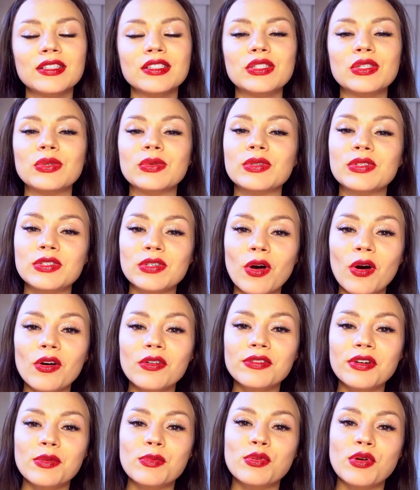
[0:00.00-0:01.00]
to
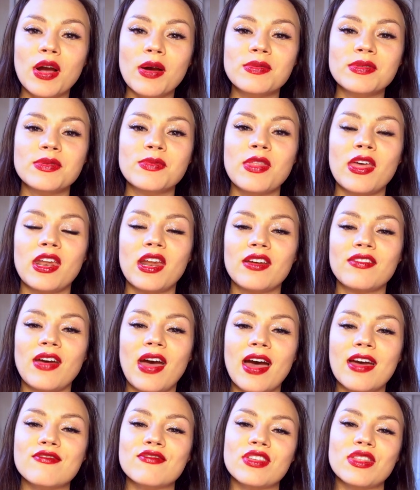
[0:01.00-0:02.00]
solve a problem that I've
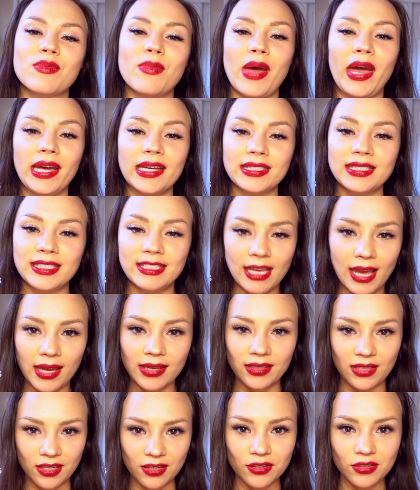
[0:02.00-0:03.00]
had for the past
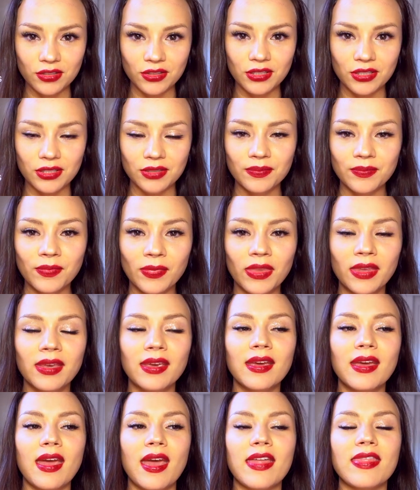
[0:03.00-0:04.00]
10 years
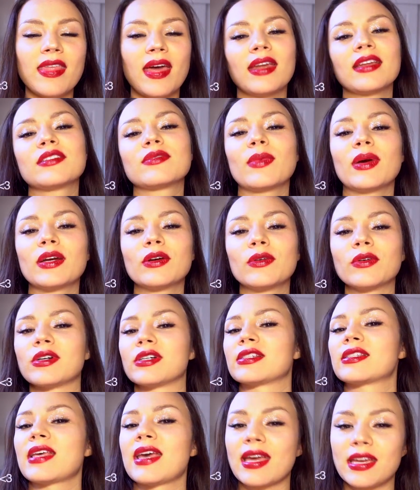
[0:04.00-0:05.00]
and that is my
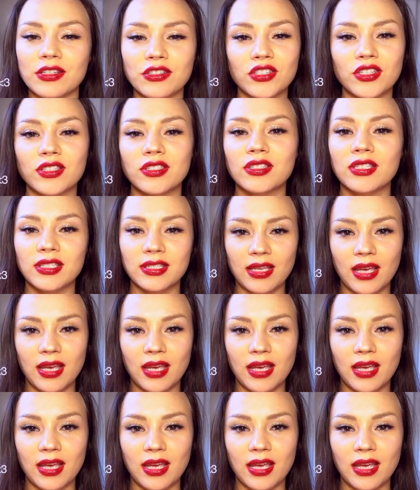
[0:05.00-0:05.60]
course, Anxious to